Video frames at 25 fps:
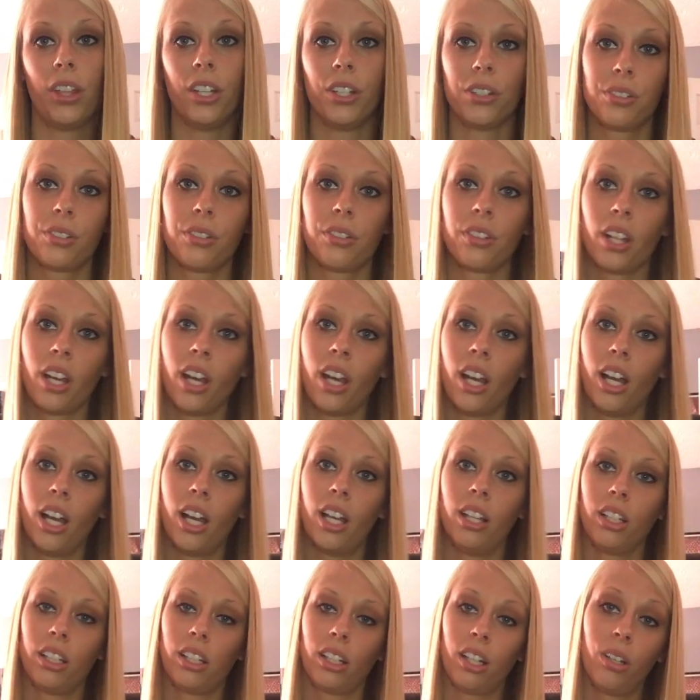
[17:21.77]
this or
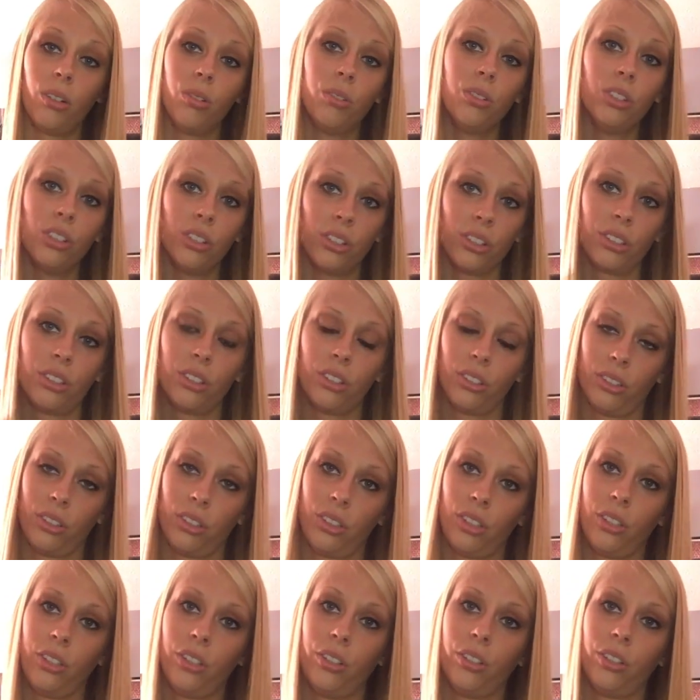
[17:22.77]
that, like I don't look
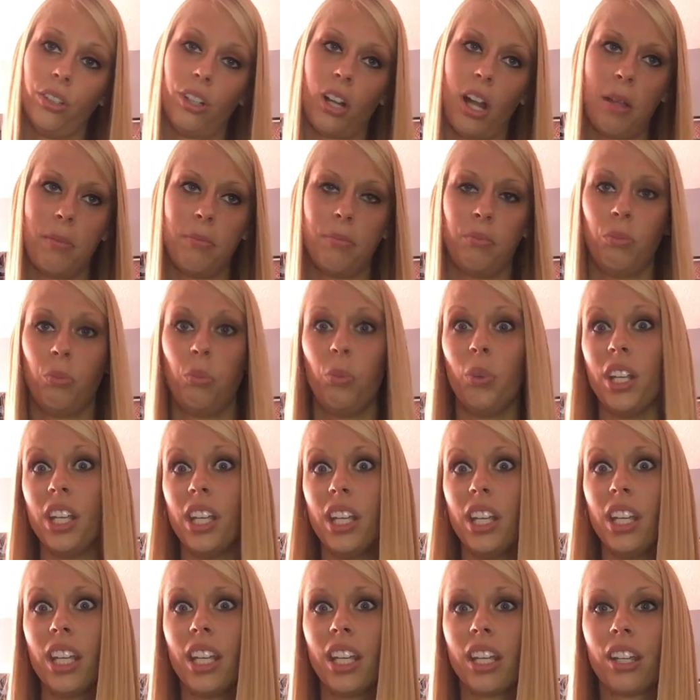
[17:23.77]
good, or I'm
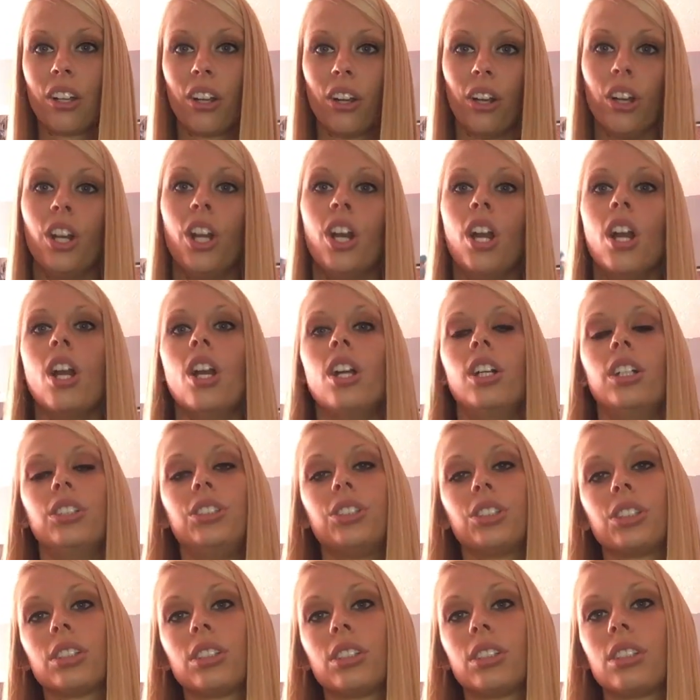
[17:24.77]
weak, or
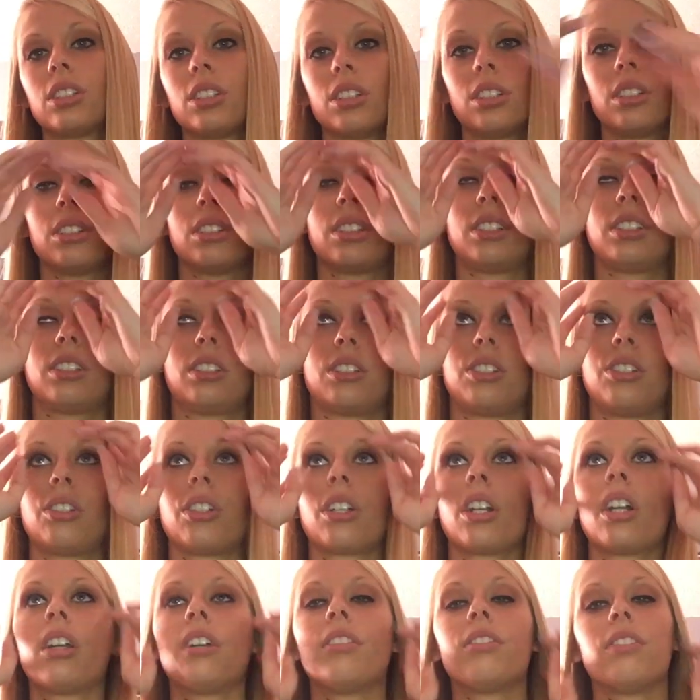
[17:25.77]
just,
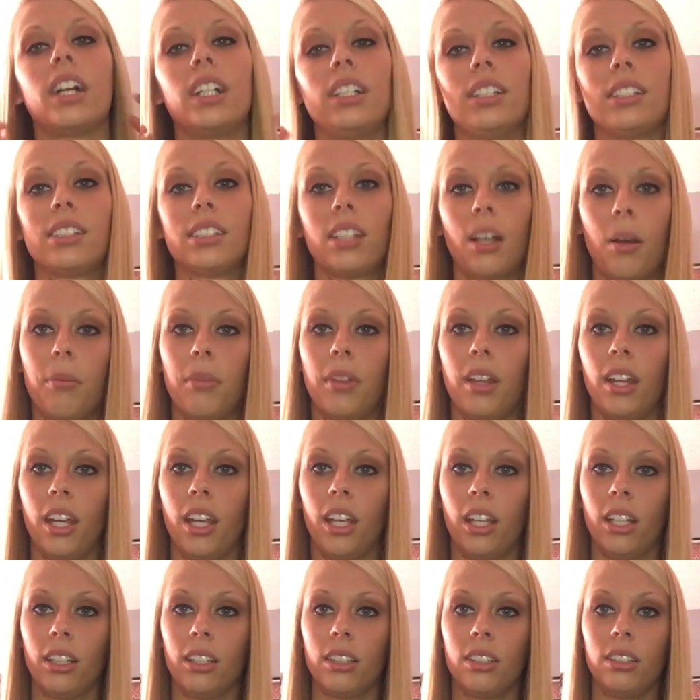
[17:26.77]
you're gonna find
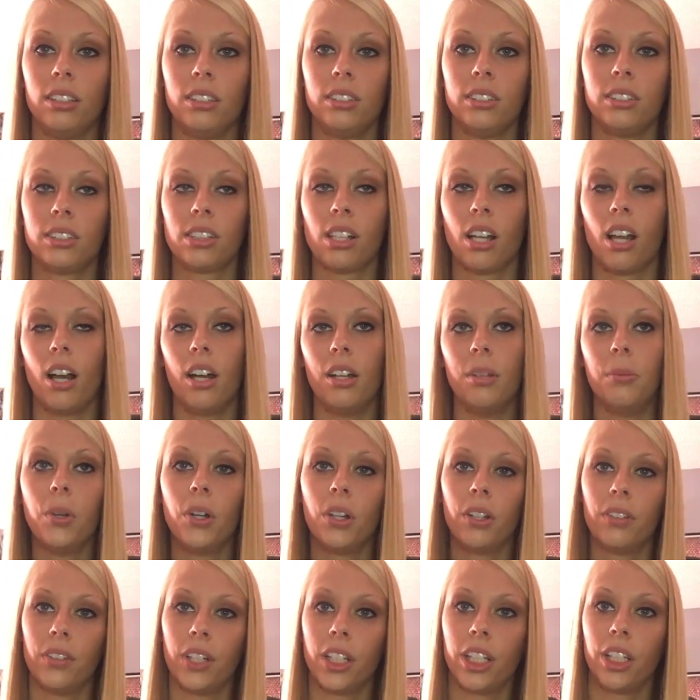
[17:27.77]
something to
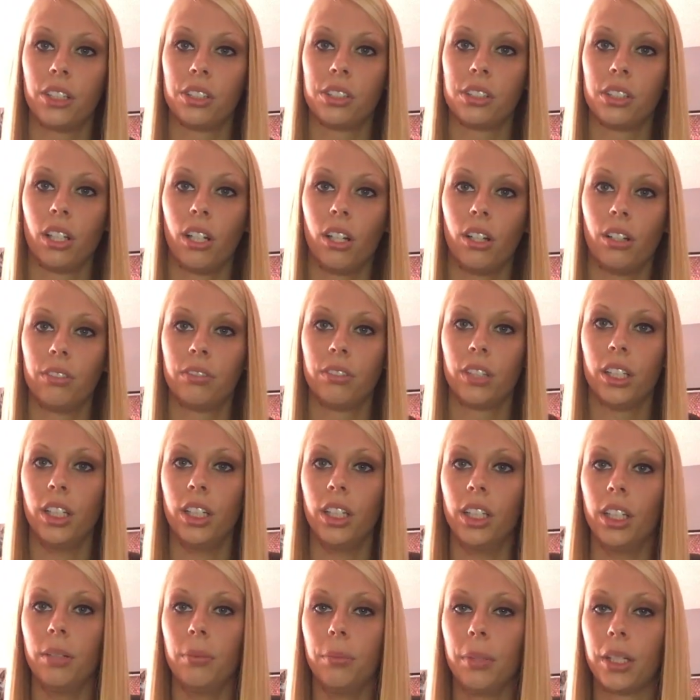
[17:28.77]
unmotivate yourself
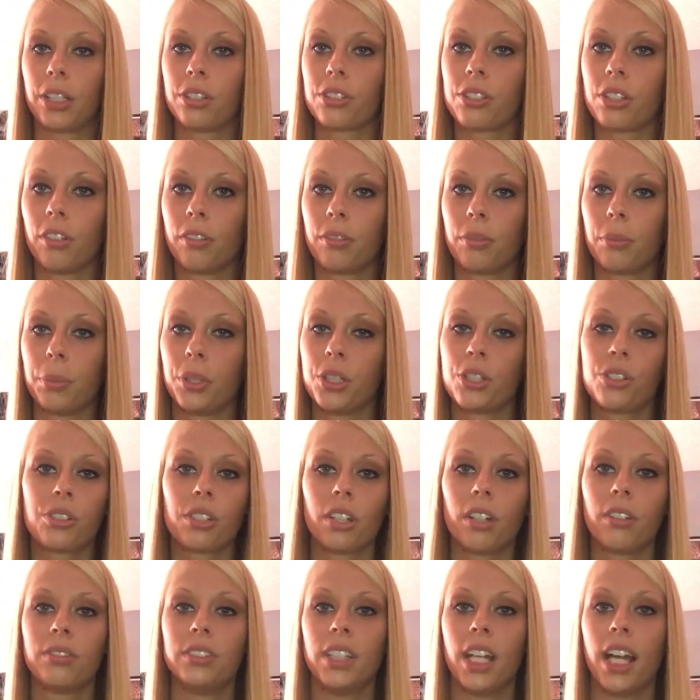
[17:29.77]
and make yourself, put
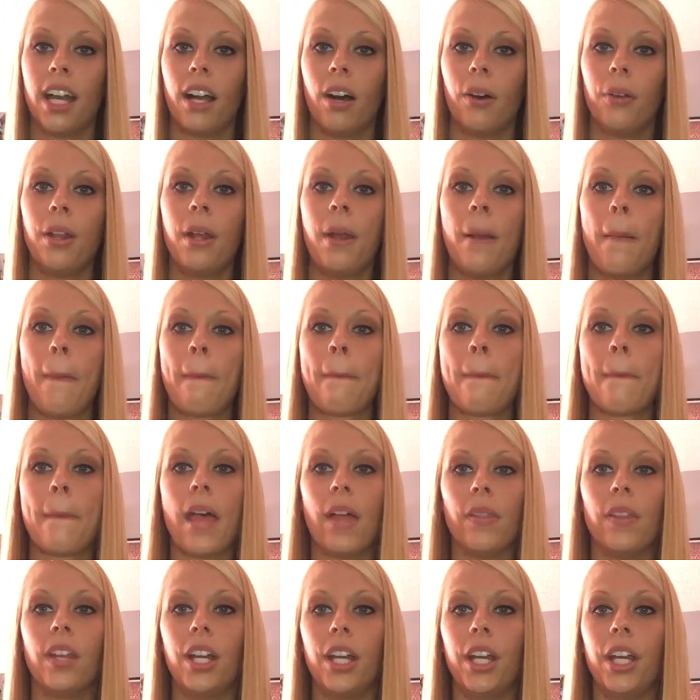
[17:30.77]
yourself down,
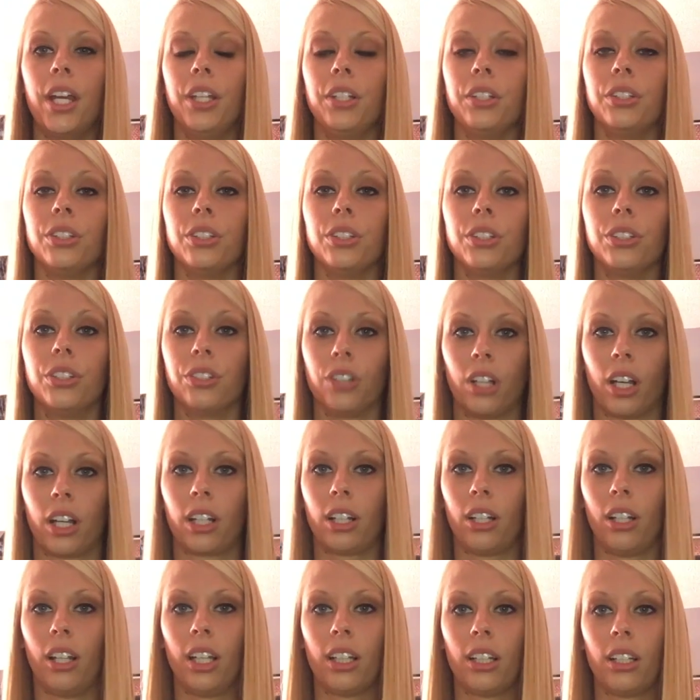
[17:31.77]
and then you're not
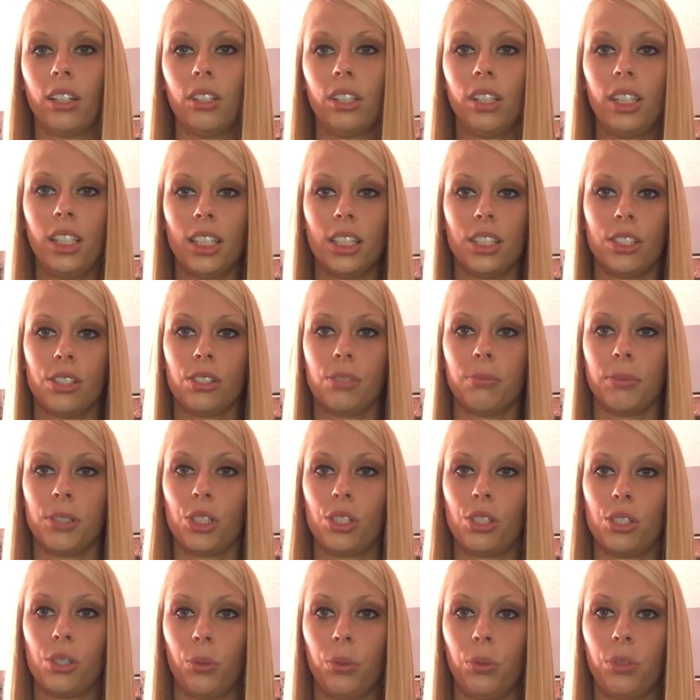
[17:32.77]
gonna like, look at these
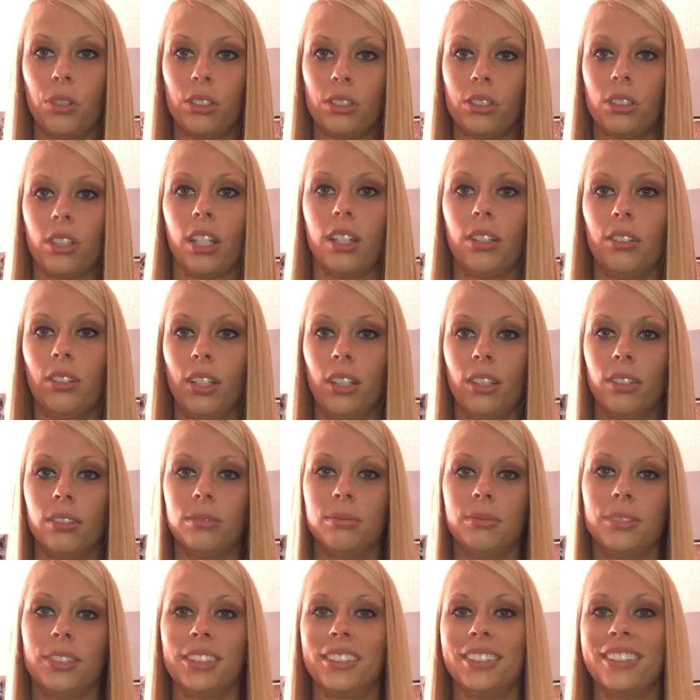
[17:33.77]
shoulders, I don't
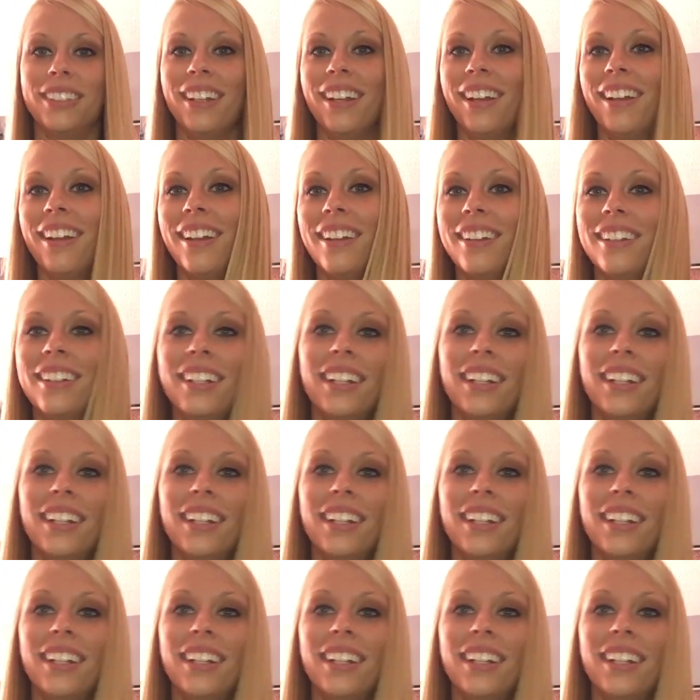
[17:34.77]
know,